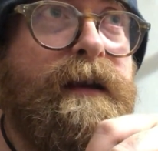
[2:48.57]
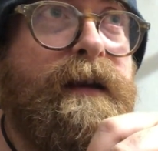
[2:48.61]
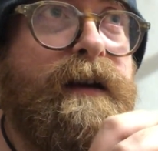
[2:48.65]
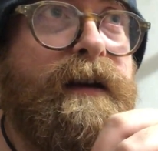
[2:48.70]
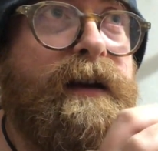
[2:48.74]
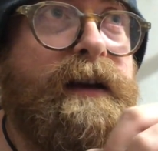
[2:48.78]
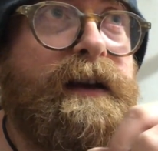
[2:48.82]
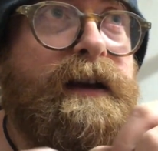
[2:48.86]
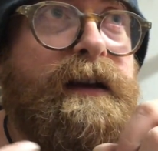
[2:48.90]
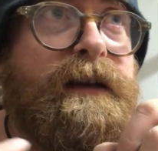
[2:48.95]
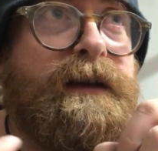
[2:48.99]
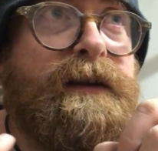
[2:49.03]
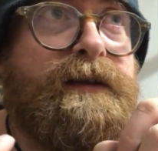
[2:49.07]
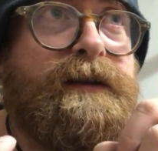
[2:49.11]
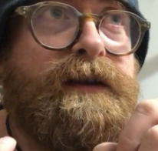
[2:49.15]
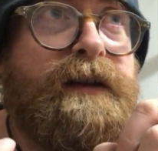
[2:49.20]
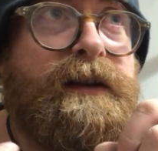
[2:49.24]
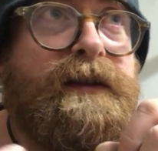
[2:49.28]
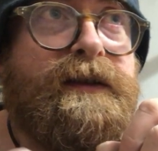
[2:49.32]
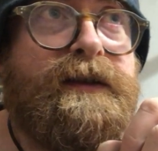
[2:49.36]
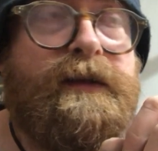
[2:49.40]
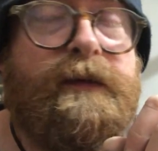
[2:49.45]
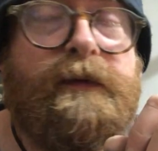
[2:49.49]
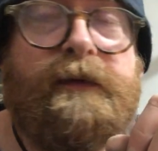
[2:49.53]
I
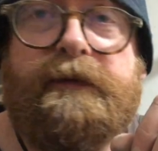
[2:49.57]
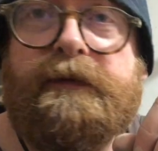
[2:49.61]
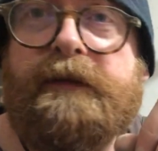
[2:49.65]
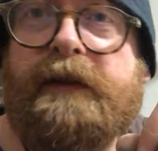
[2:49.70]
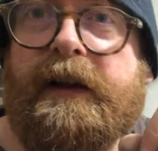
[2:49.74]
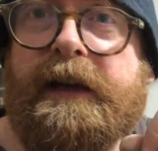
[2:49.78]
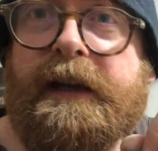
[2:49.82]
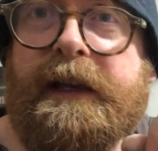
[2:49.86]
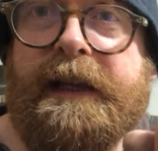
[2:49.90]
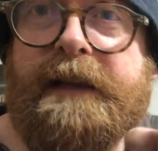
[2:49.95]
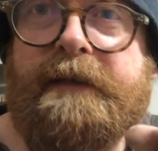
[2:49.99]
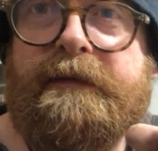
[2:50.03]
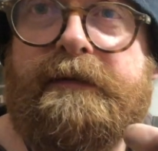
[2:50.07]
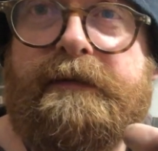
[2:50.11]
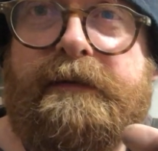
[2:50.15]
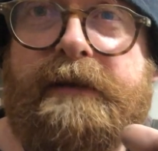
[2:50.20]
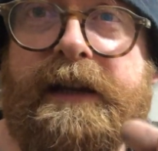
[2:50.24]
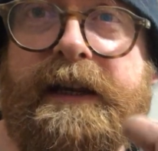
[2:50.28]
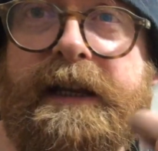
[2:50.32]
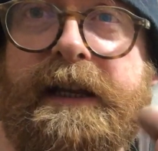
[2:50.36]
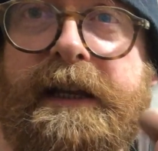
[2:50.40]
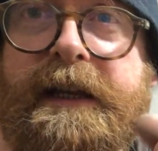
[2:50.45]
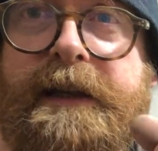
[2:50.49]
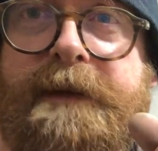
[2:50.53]
need
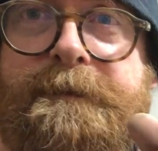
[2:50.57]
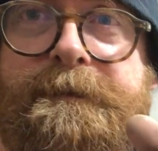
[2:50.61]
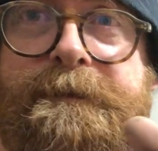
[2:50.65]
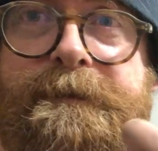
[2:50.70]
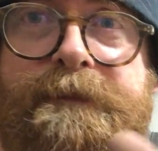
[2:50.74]
3D.